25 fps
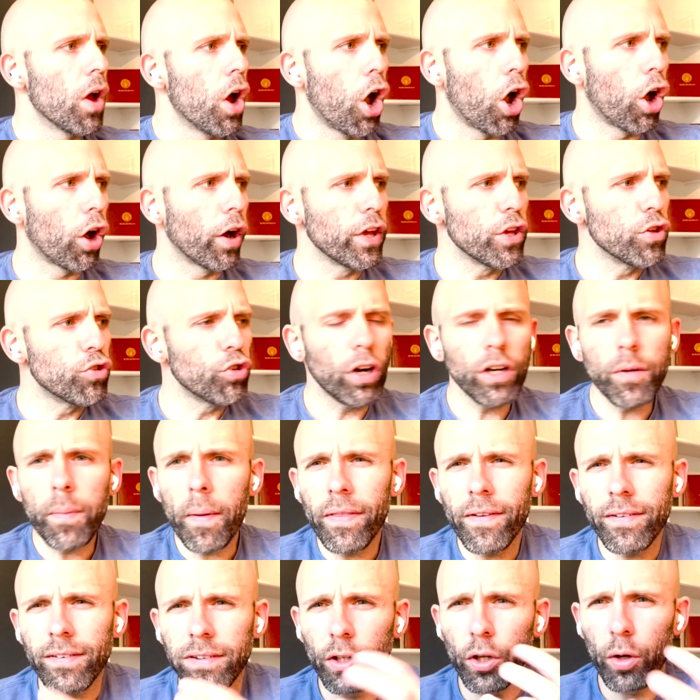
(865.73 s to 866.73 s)
All right, you talked about
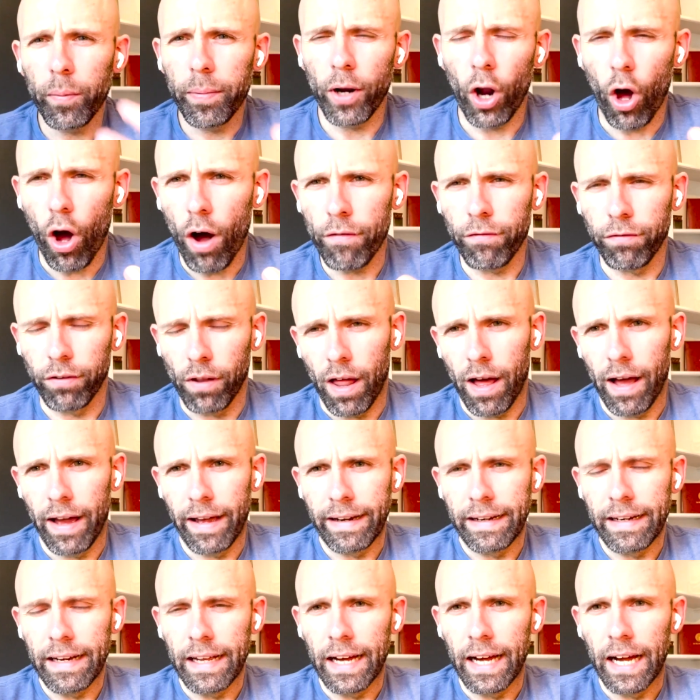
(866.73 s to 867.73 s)
this a little bit
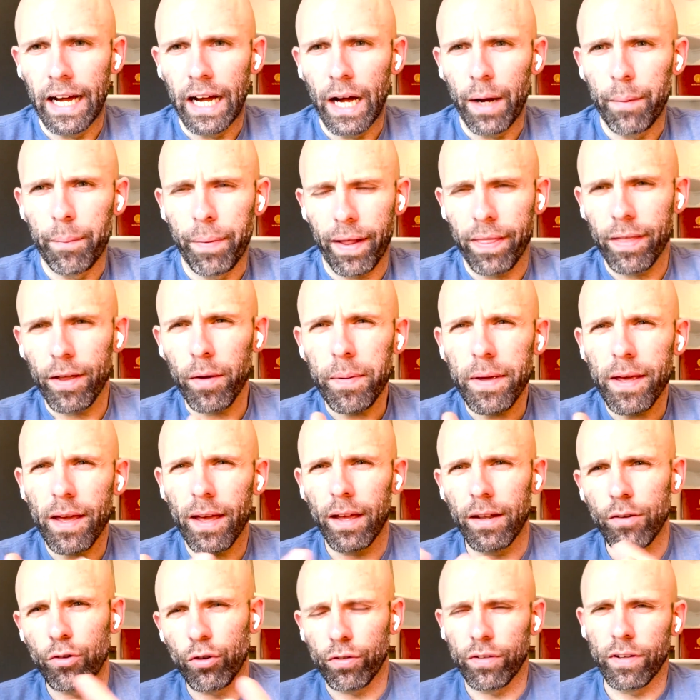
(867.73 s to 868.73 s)
offline, but I think it'd be
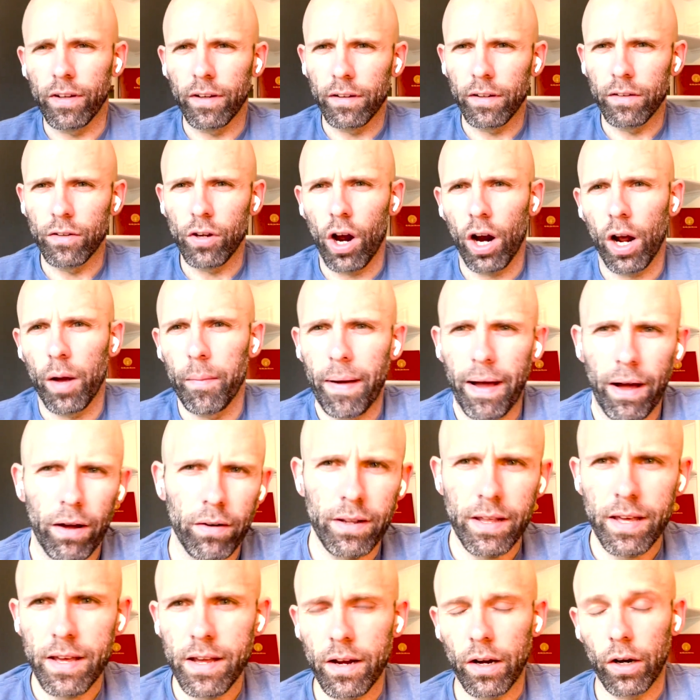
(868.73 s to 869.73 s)
interesting to talk about
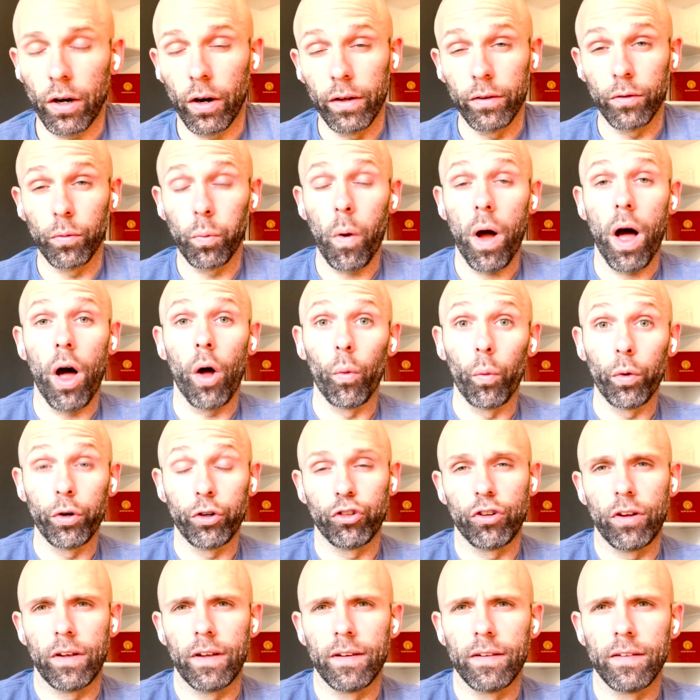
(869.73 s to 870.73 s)
here as well,
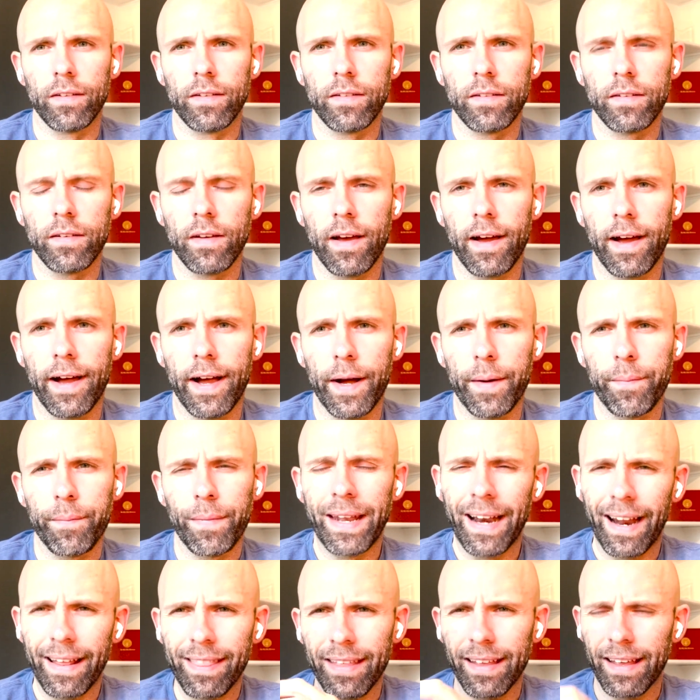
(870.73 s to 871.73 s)
which is,
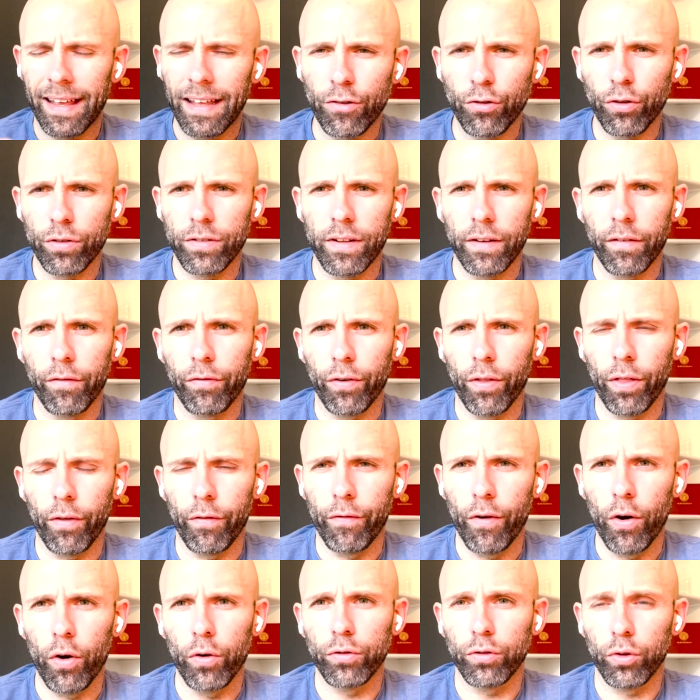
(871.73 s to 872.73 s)
and I think interesting for the
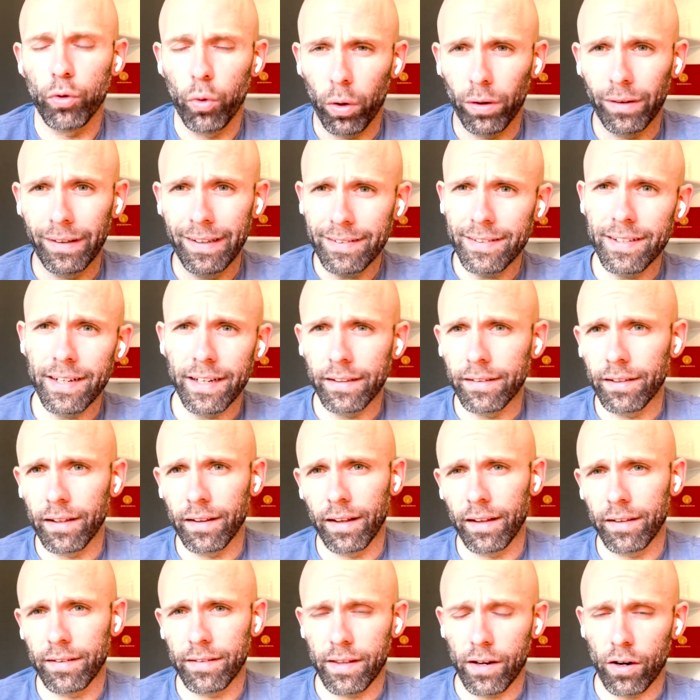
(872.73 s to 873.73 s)
folks who are listening to
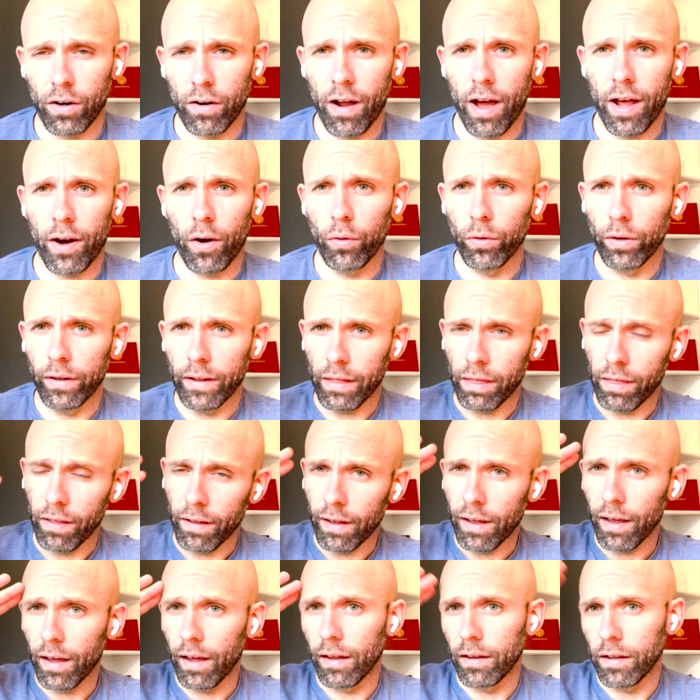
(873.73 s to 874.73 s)
this that are not only
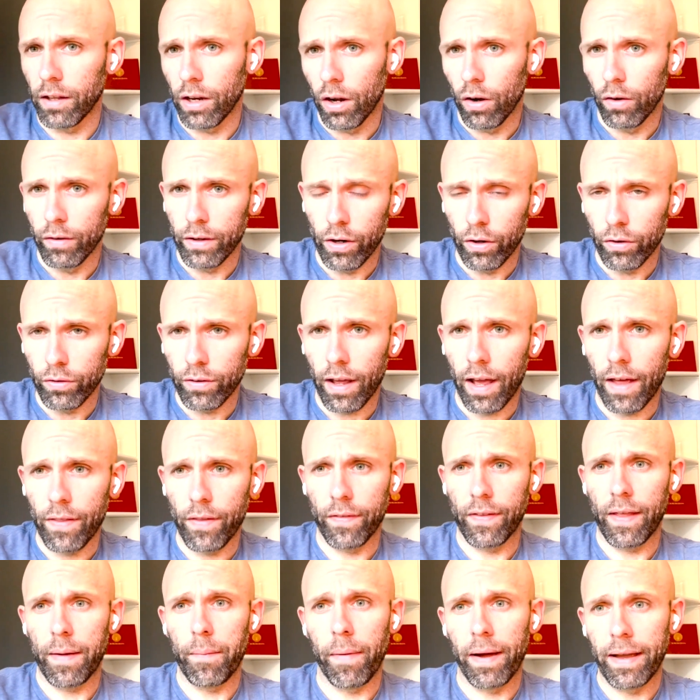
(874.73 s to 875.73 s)
thinking, years ahead that
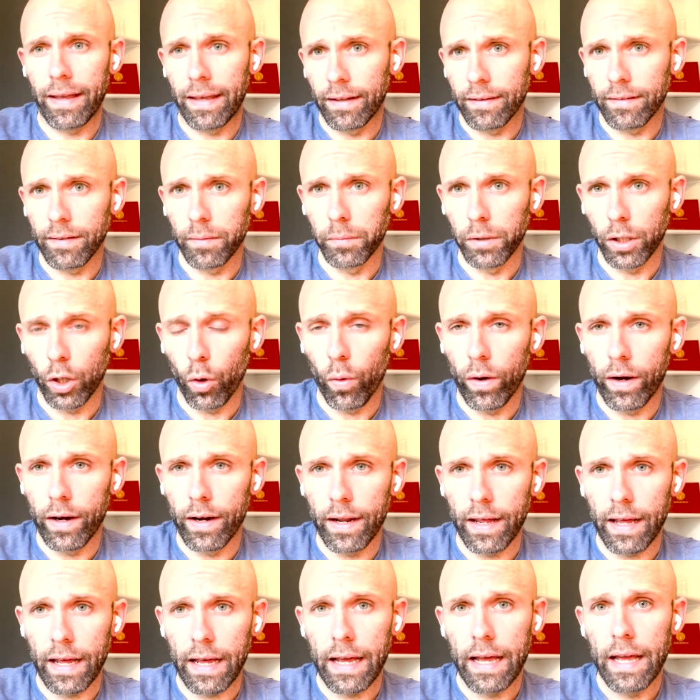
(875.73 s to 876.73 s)
they might get some
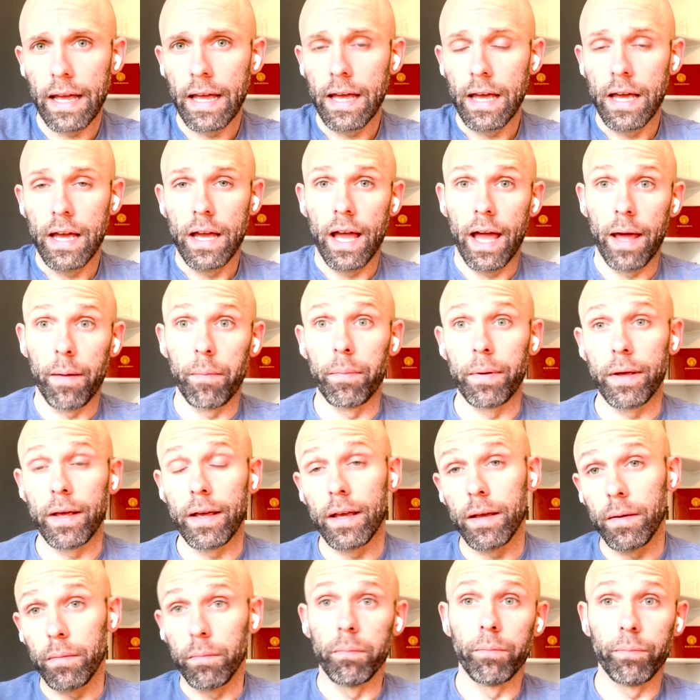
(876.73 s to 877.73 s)
liquidity and
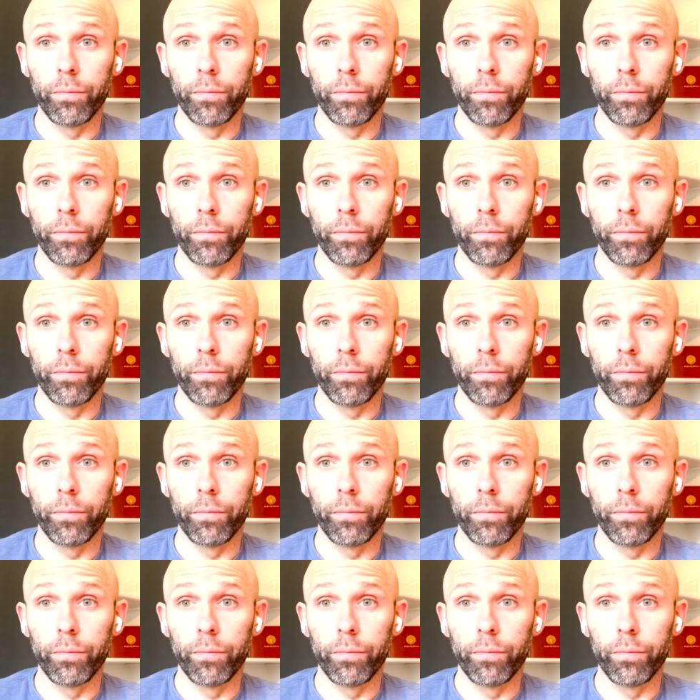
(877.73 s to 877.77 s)
be